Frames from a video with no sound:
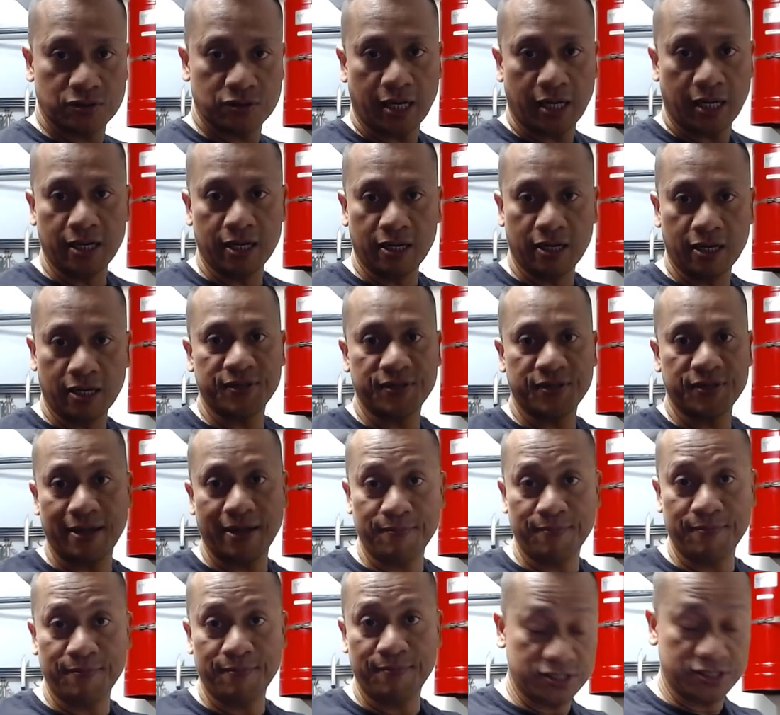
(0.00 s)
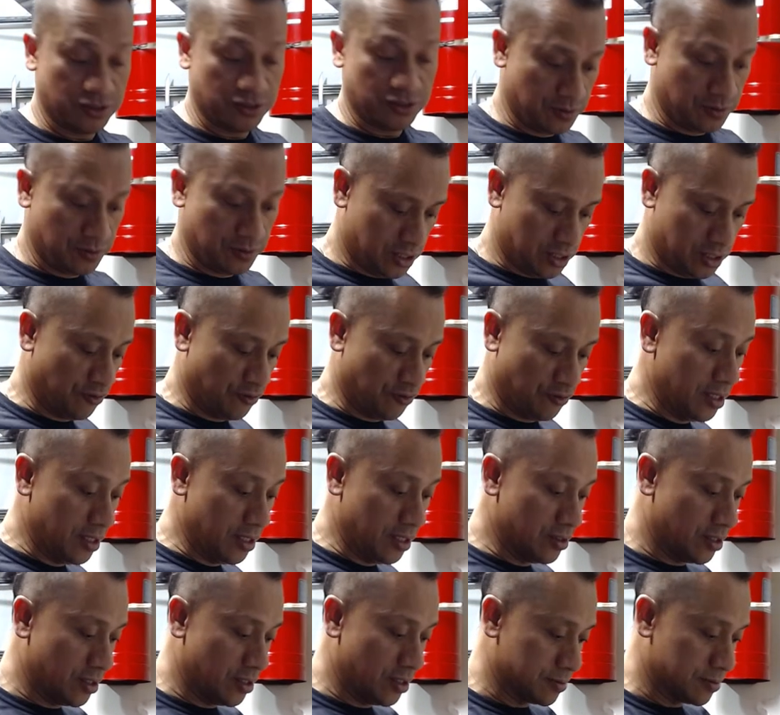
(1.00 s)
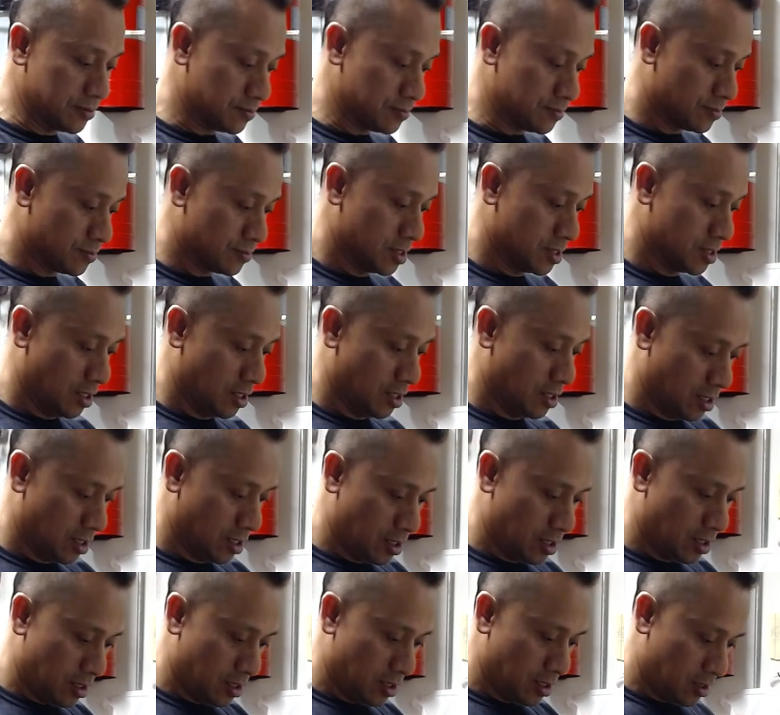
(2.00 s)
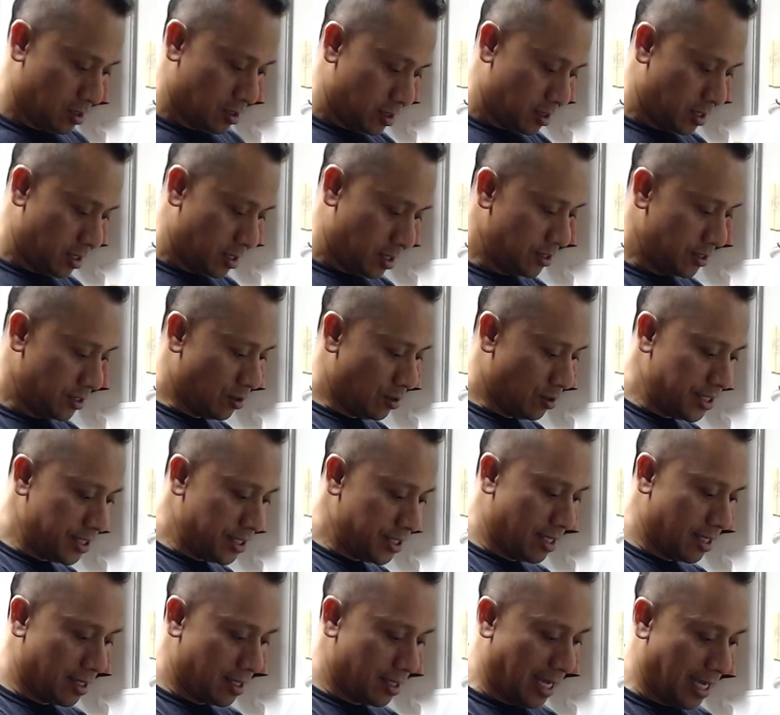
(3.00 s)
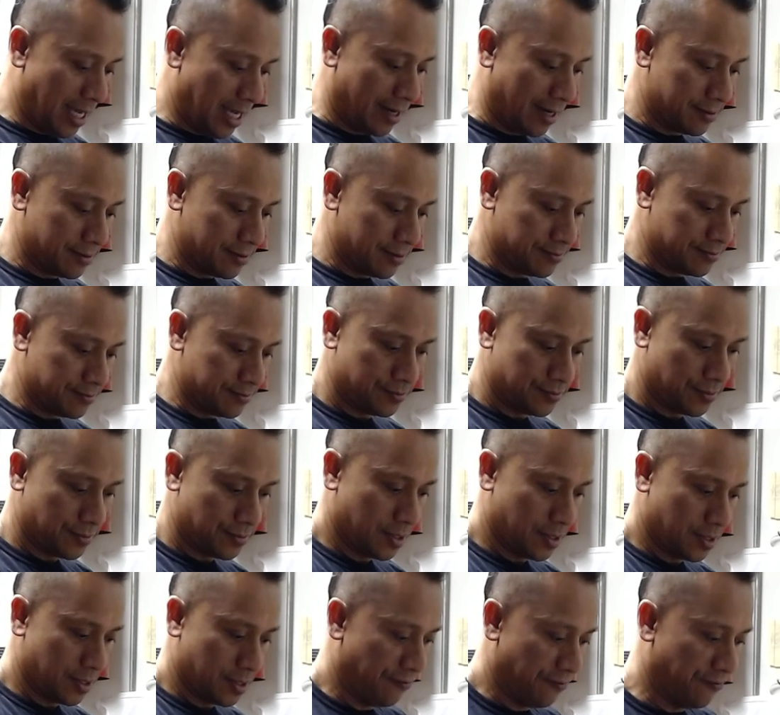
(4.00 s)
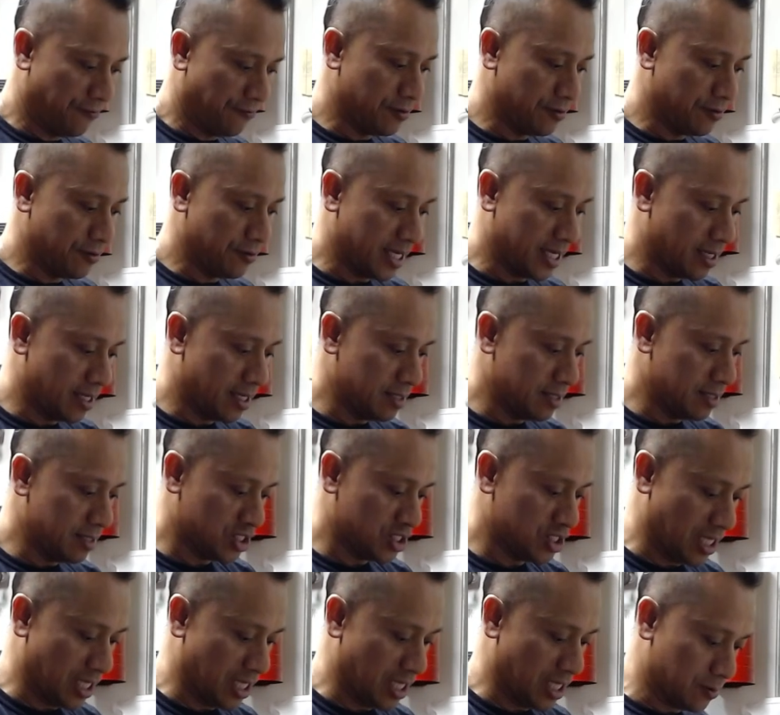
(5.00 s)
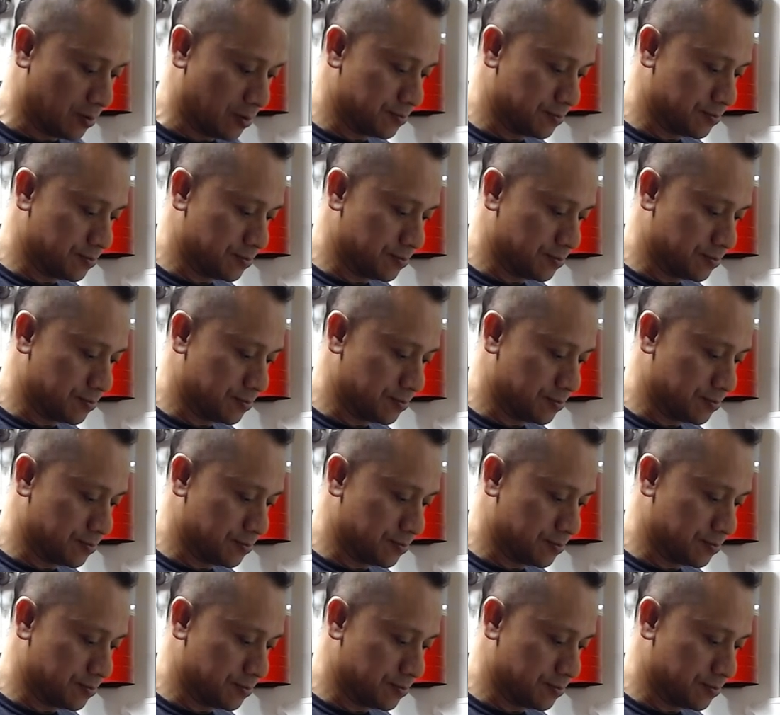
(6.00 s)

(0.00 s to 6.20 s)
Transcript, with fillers: I love Thai basil. It's really good. And you don't need a lot to make a nim chow.